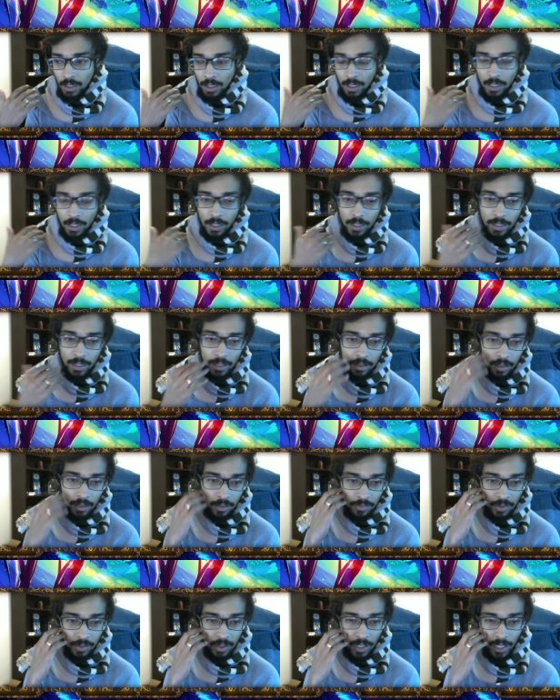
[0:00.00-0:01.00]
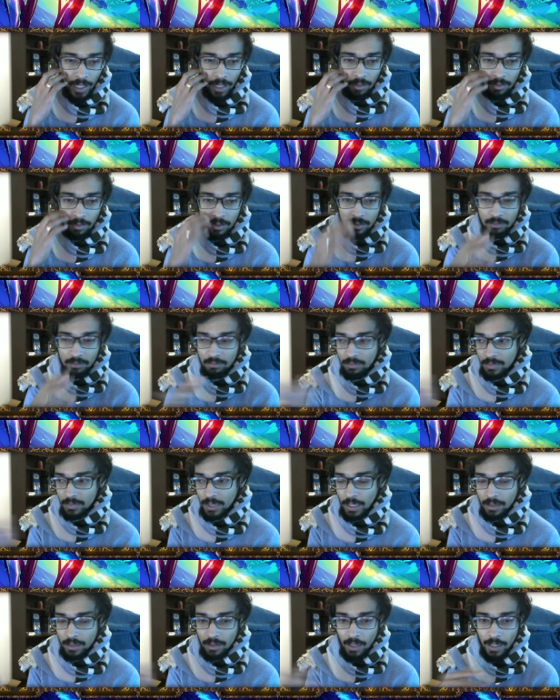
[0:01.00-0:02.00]
and if you have
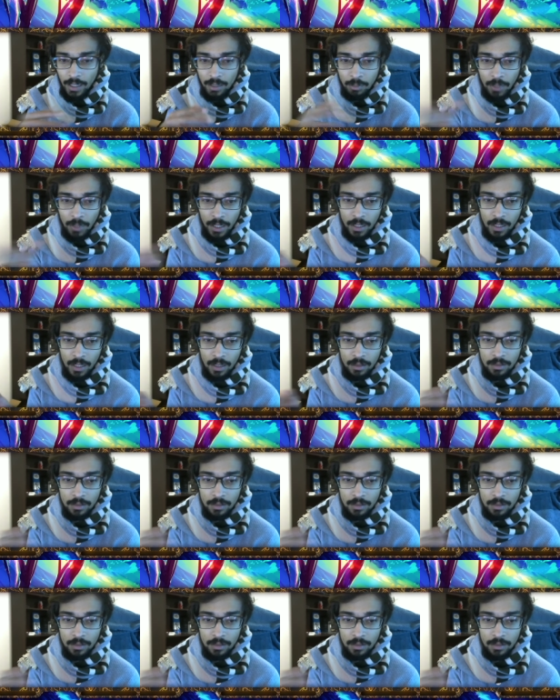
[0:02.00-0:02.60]
things like my